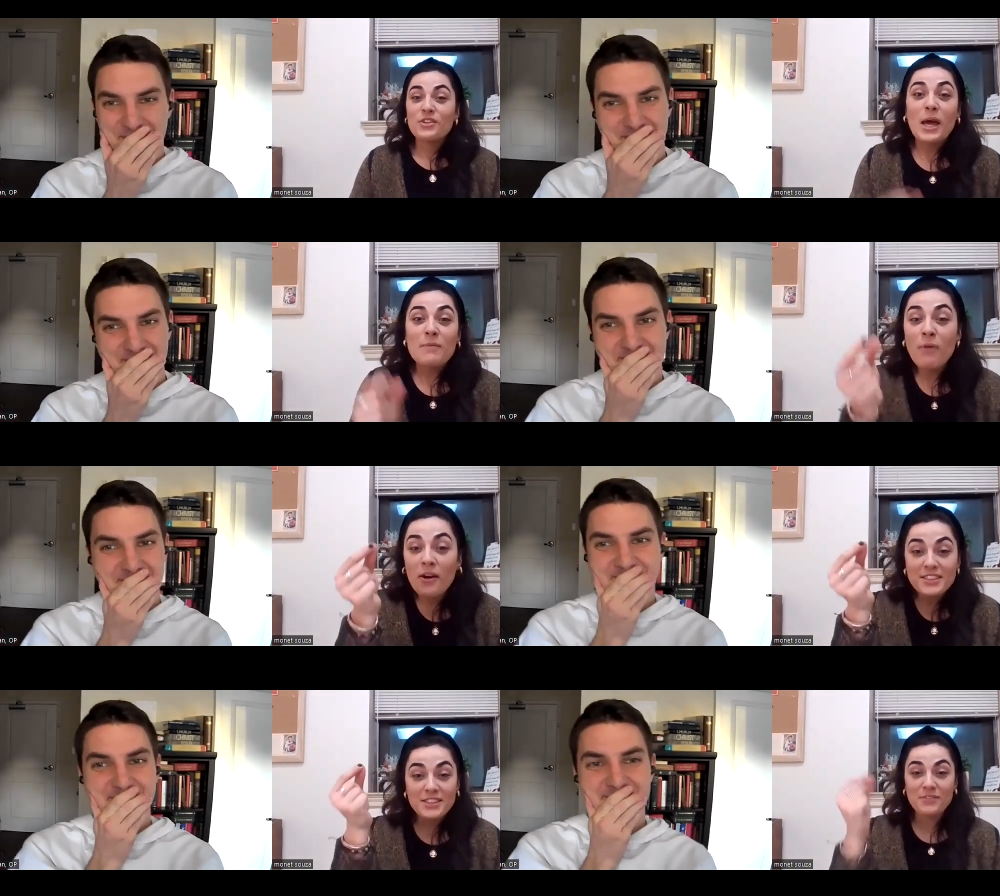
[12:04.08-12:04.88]
Speaker 1: They only
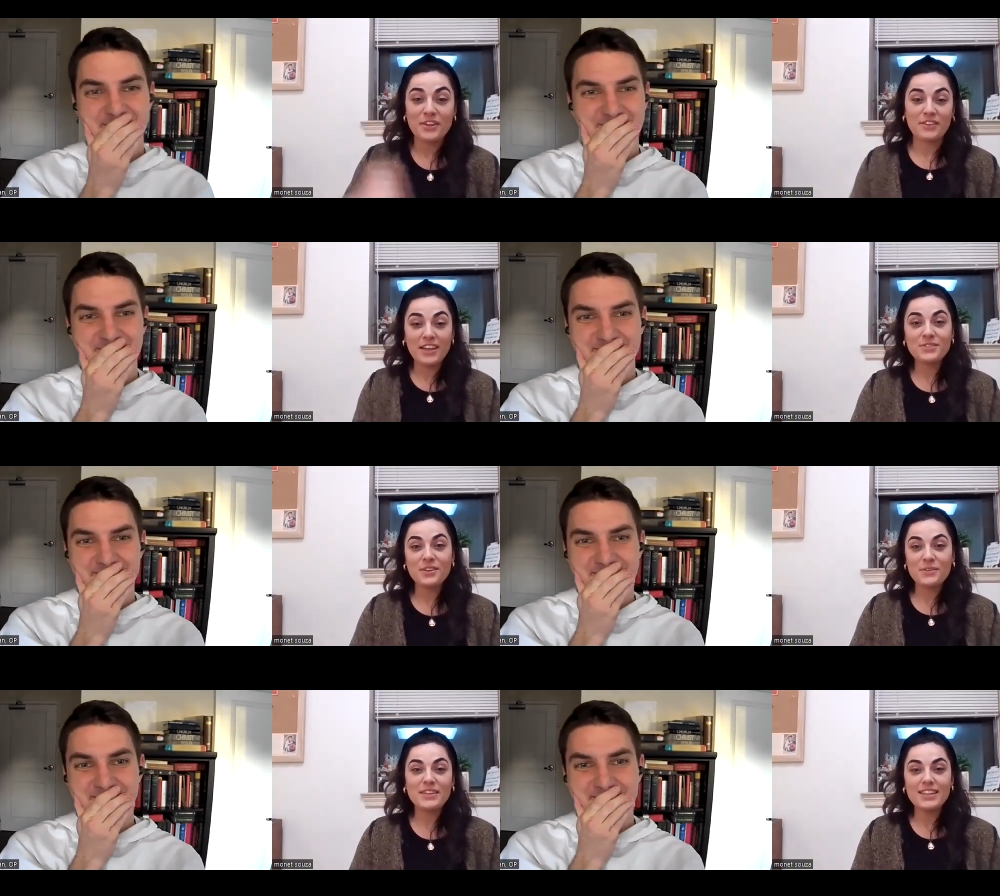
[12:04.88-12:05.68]
had parts
Speaker 2: of you.
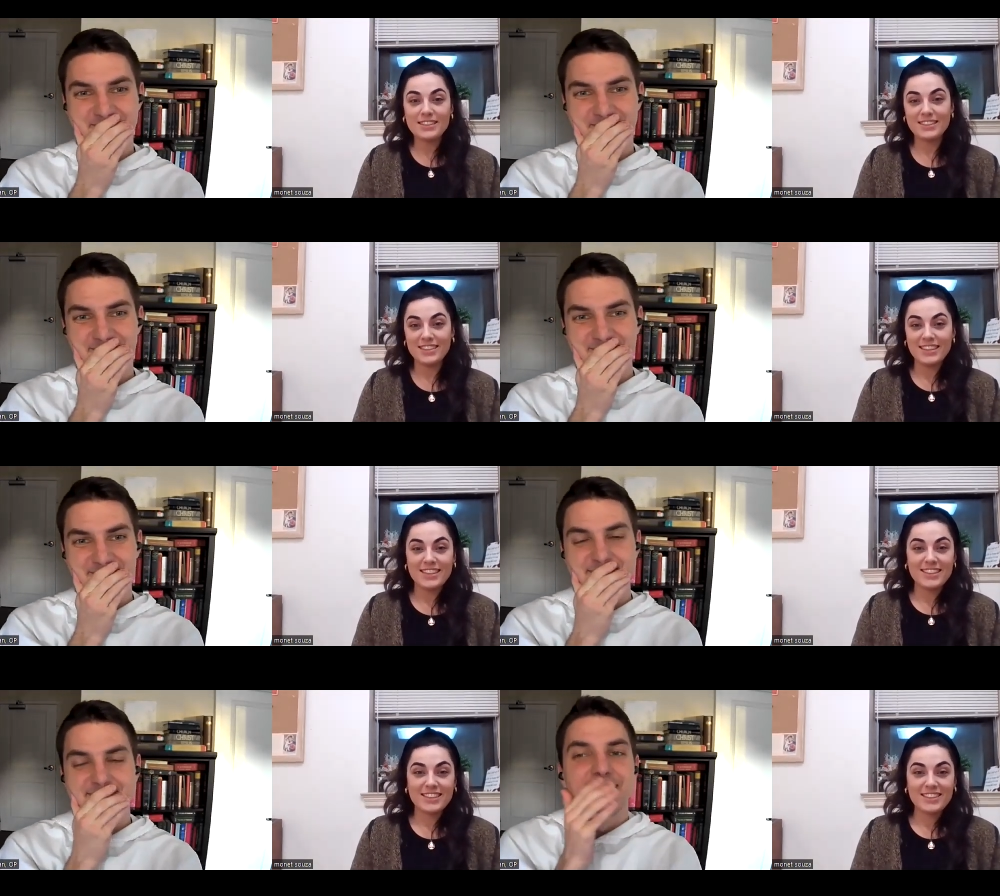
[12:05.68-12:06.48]
That's what it
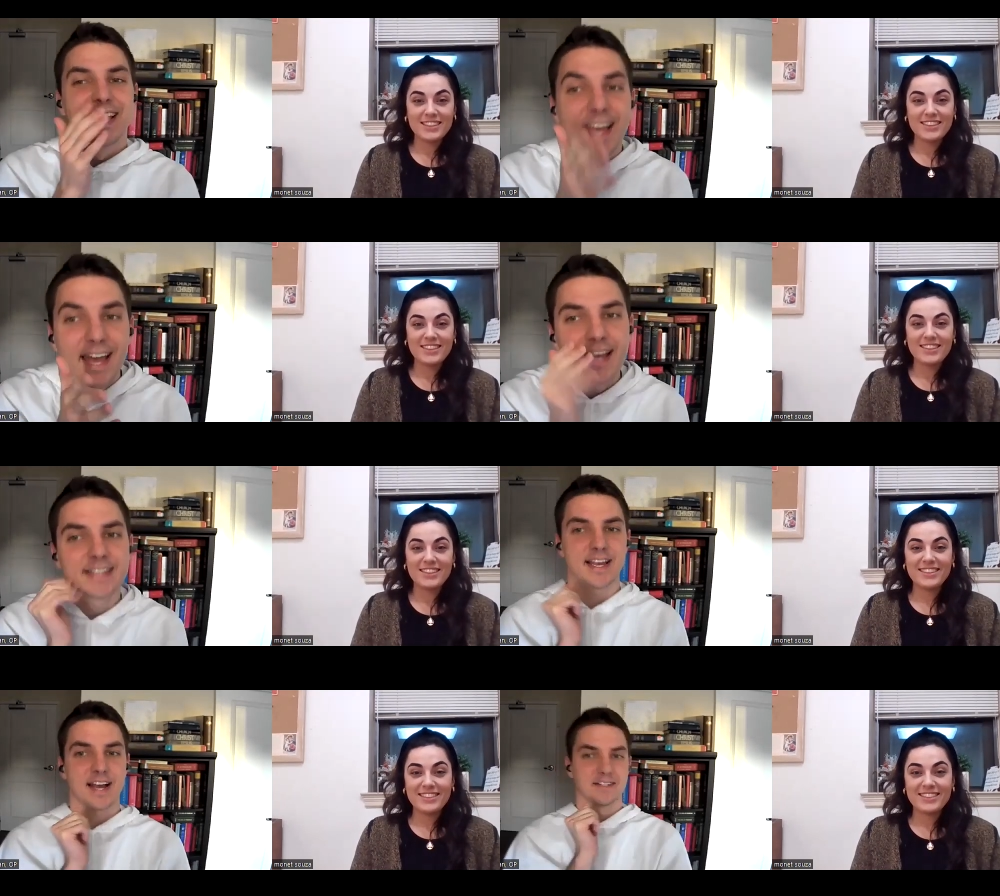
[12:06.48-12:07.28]
was.
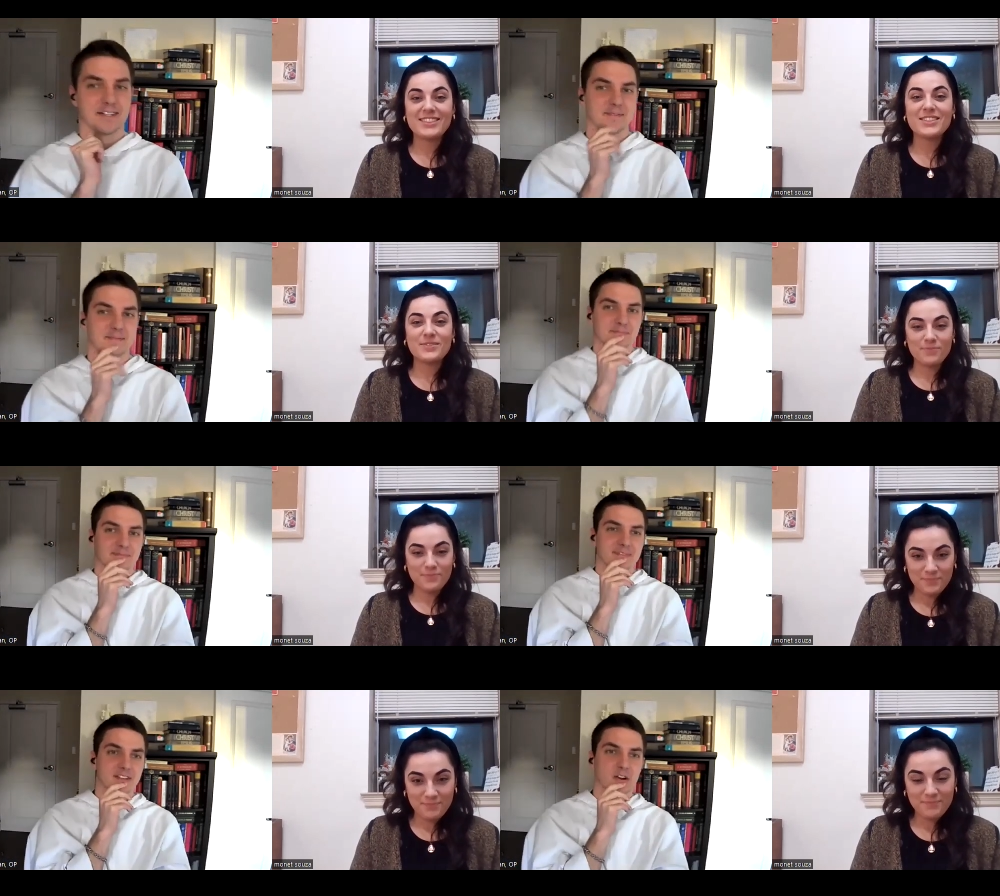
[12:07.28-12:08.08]
Exactly.
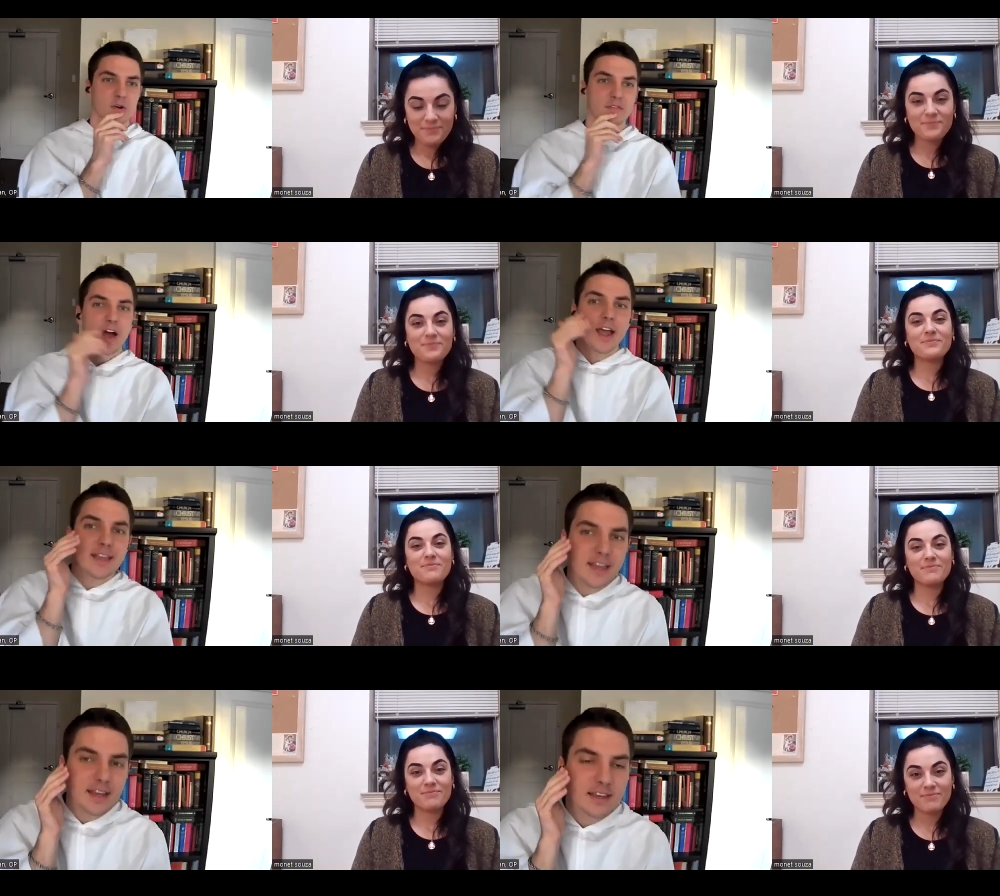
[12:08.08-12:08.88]
You know, and if
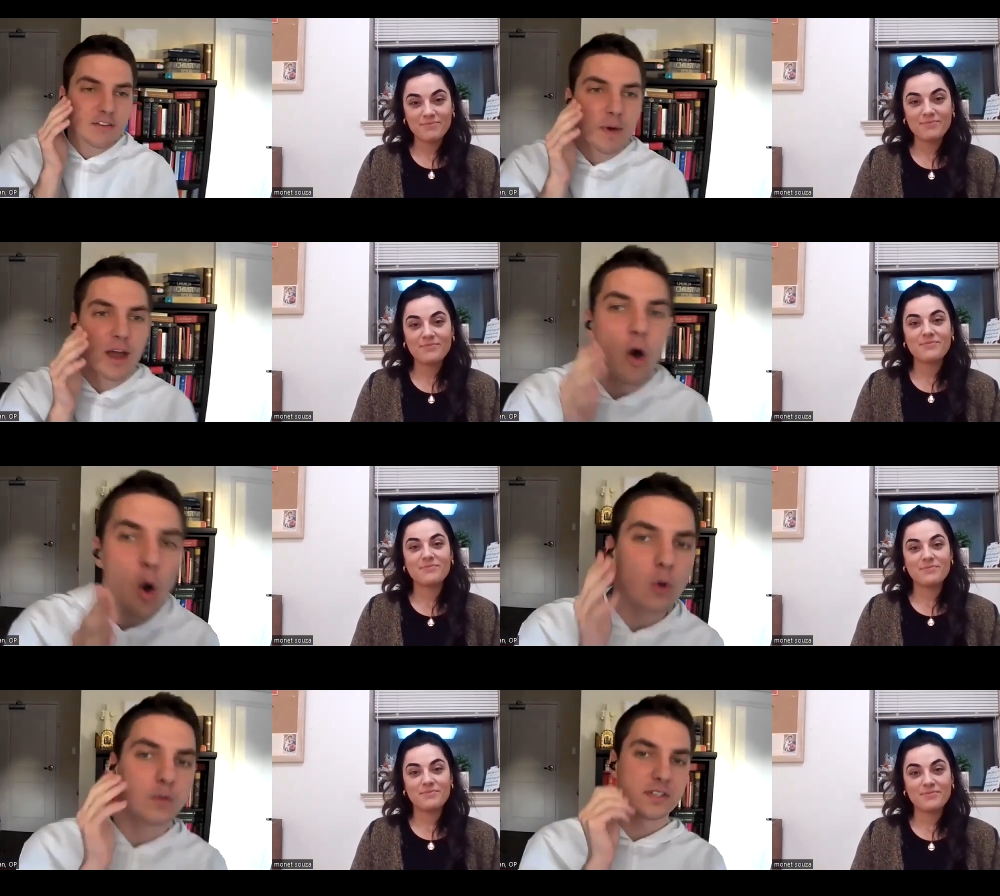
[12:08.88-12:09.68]
I can't give my
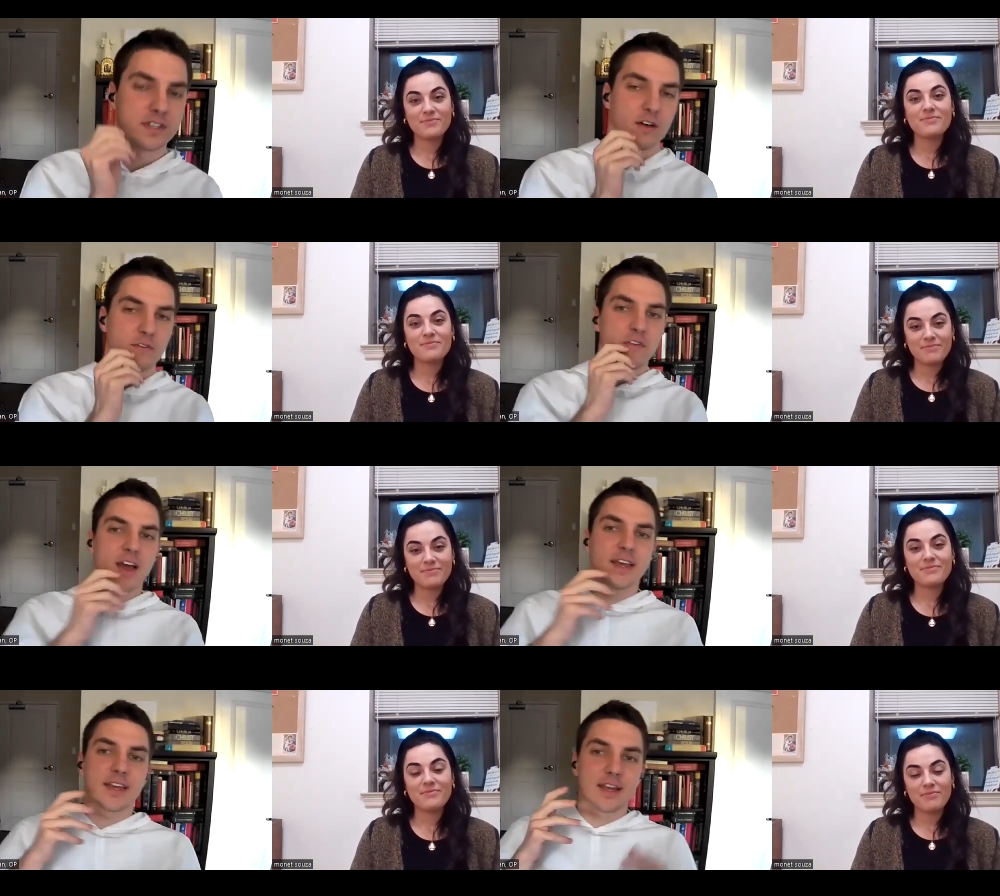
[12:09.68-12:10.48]
whole self,
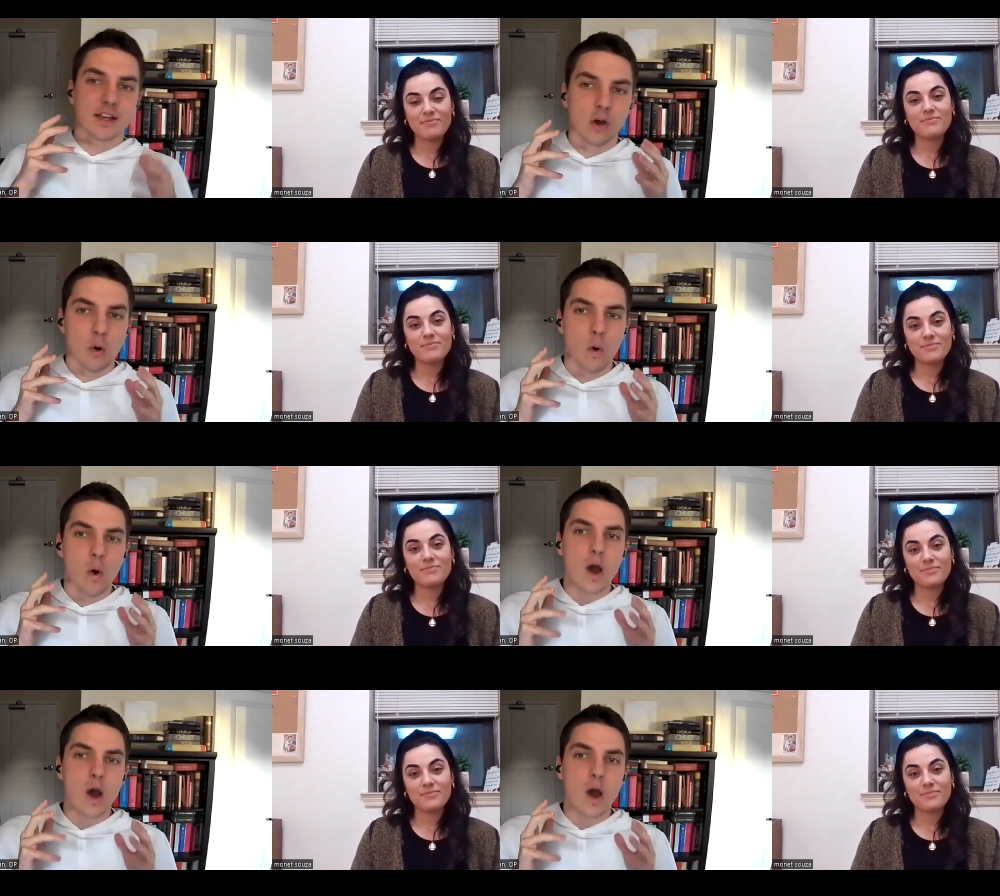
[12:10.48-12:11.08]
if I can't go